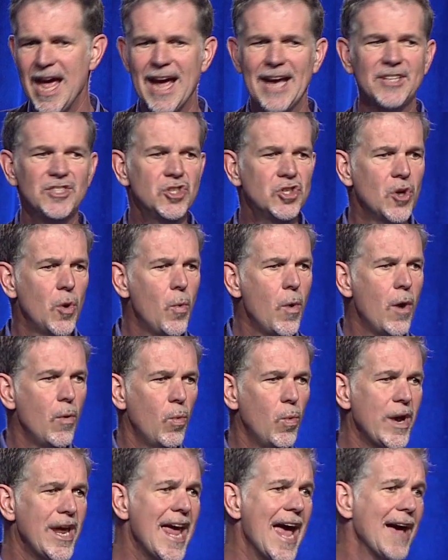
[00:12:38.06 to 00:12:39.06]
And so what
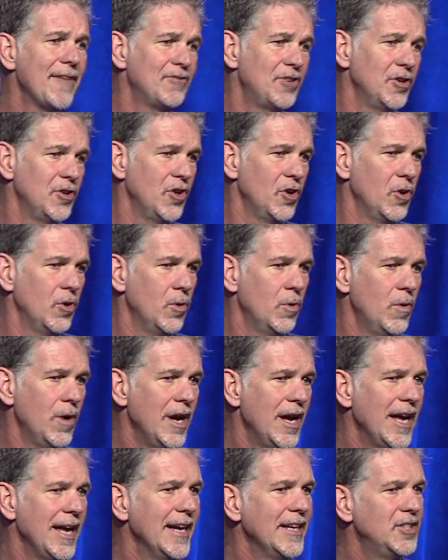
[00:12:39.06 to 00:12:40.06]
we have to do
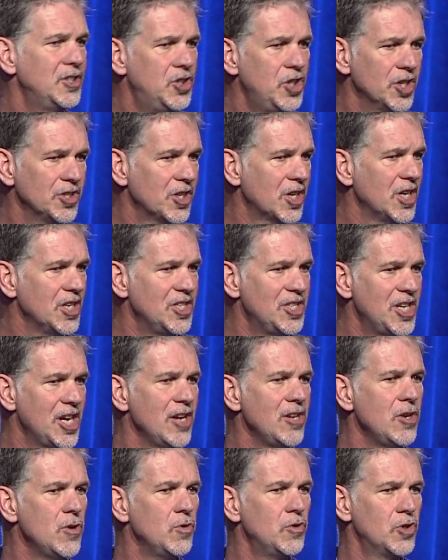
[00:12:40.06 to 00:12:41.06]
is just
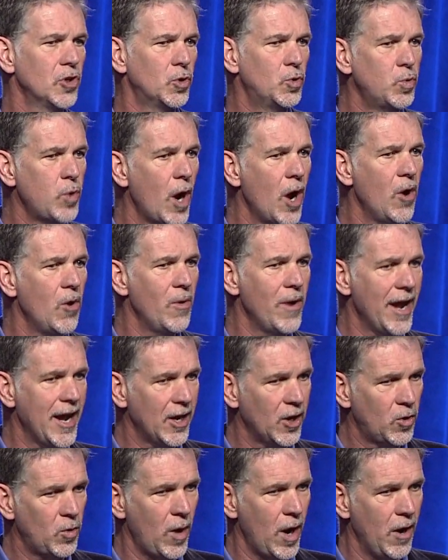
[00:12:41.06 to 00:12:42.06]
continue to grow
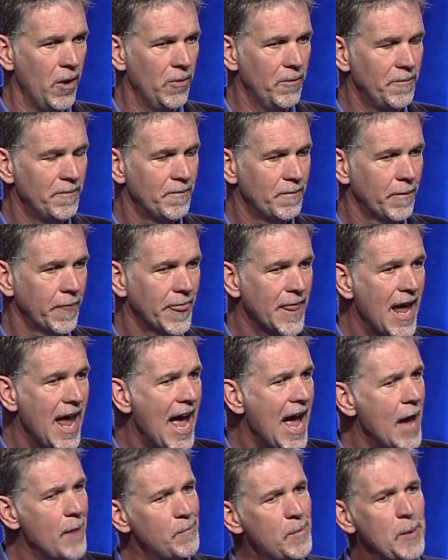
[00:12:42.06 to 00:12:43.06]
and grow.
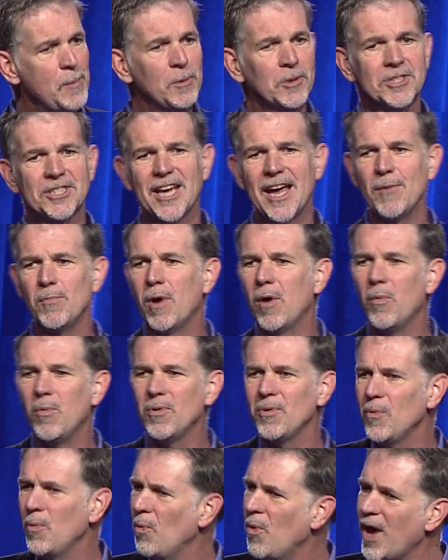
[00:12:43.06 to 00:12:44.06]
And people say, well,
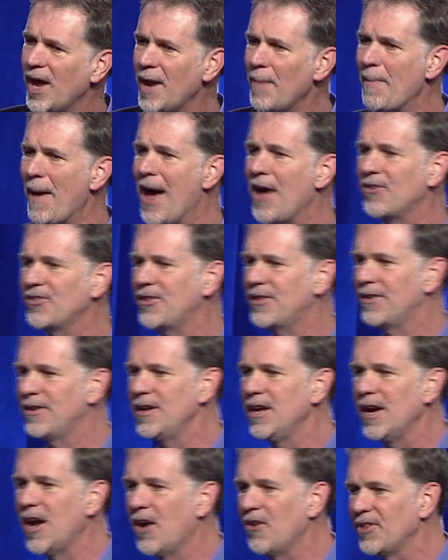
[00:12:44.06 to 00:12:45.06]
what about,
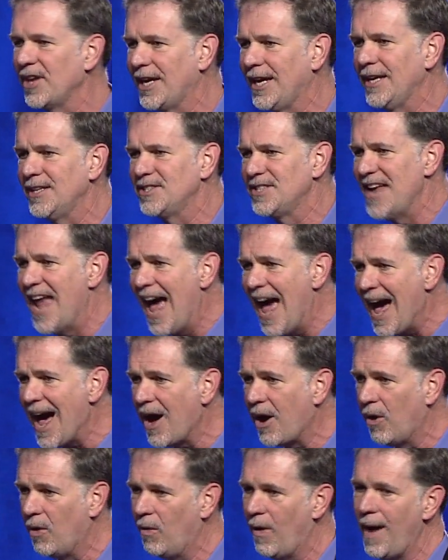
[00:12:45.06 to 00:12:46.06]
the kids
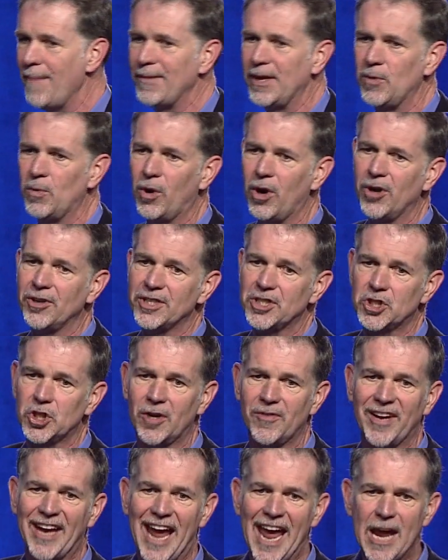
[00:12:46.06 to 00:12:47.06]
now? I mean, we're only
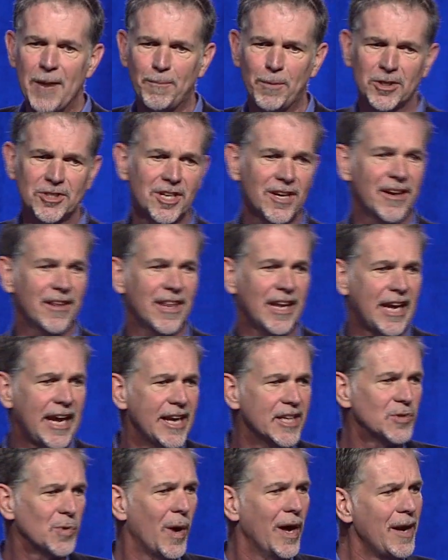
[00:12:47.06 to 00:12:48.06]
serving 8% of the
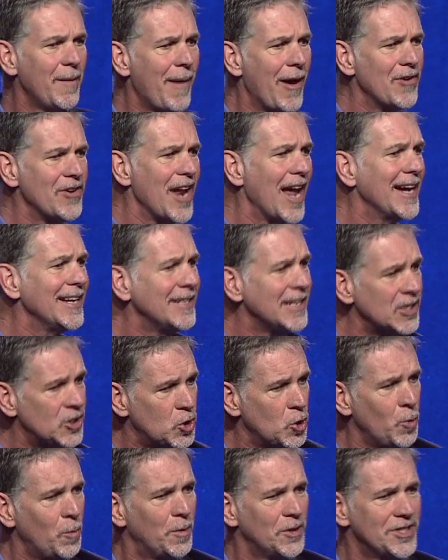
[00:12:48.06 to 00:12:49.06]
kids. What about
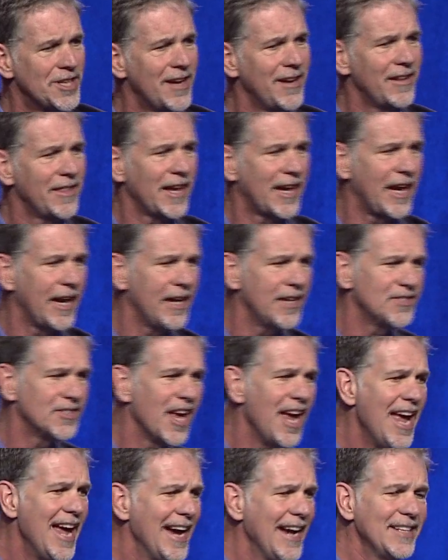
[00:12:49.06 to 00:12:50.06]
92% of the kids?
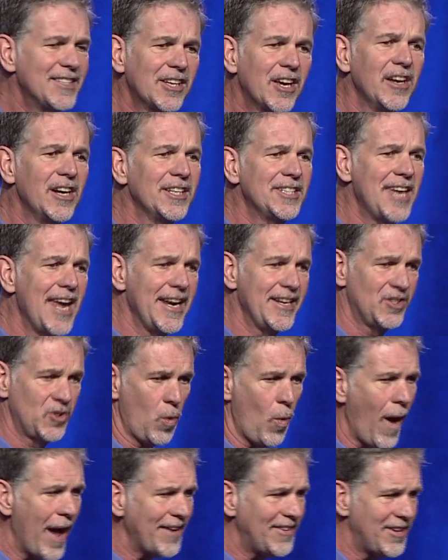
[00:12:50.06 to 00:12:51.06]
It's going to take
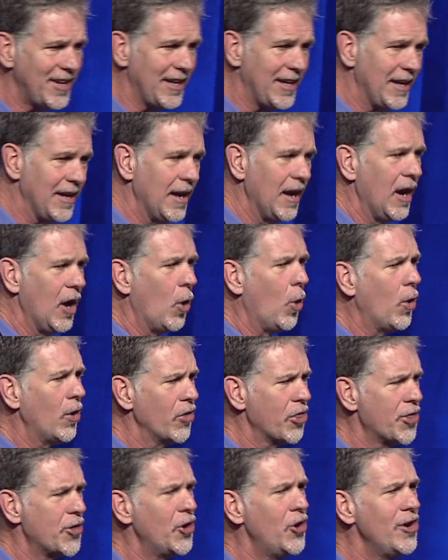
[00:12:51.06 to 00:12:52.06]
20 or
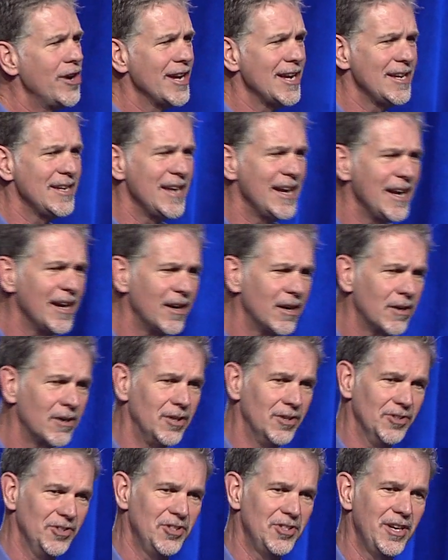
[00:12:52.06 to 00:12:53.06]
30
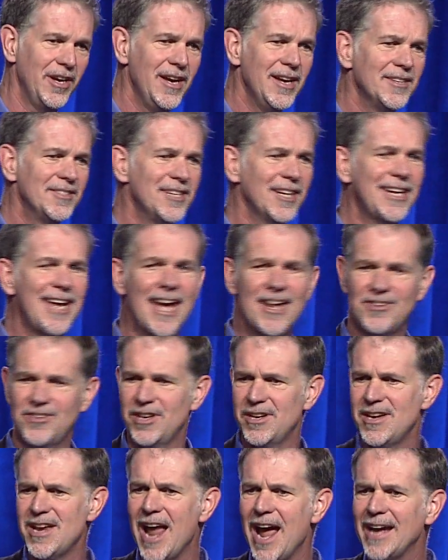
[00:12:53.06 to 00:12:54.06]
years to get
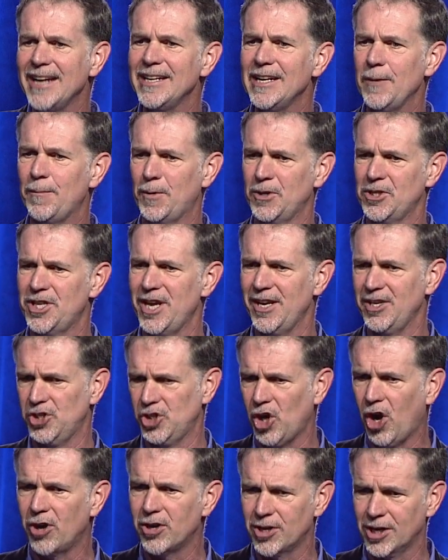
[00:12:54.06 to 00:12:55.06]
to 90%
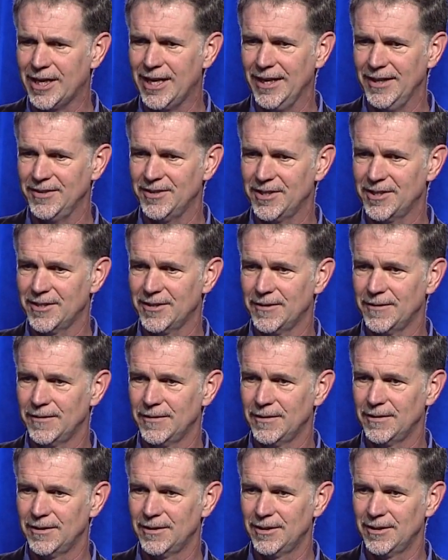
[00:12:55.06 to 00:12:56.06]
charter kids.
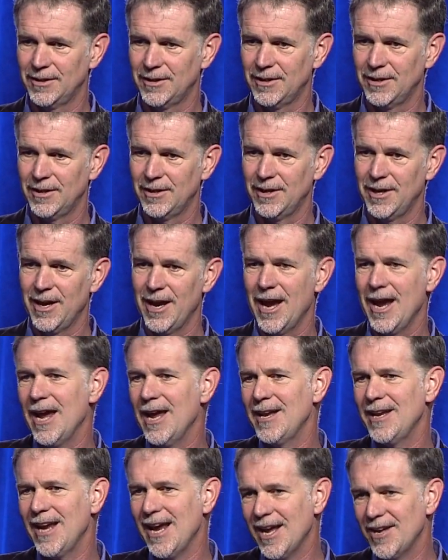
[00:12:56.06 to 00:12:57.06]

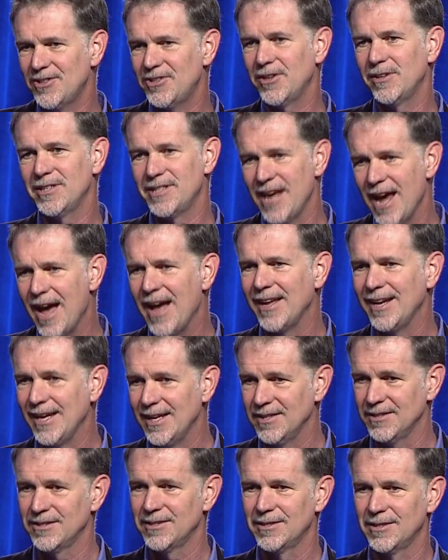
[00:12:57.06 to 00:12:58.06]
And the answer is, yeah, it
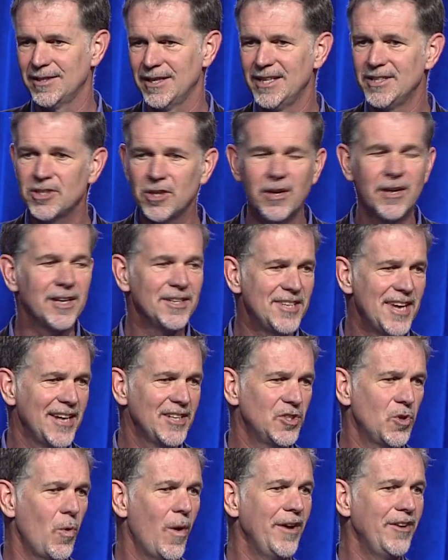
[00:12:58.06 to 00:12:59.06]
is. It's going to
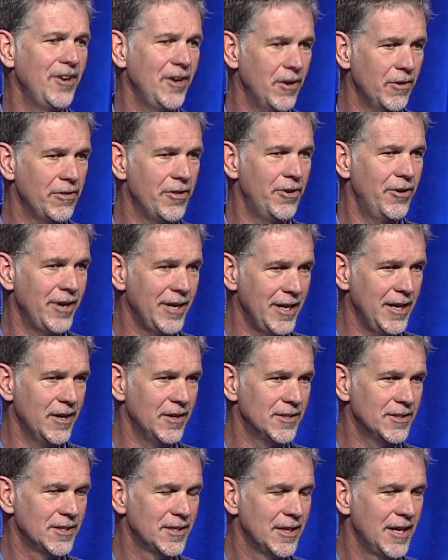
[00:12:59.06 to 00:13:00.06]
take 20 or 30
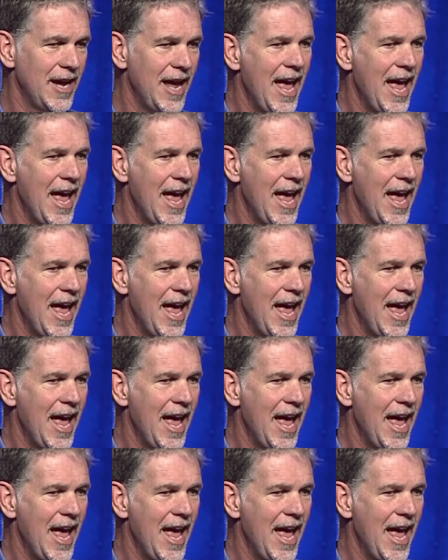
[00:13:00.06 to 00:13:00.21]
years.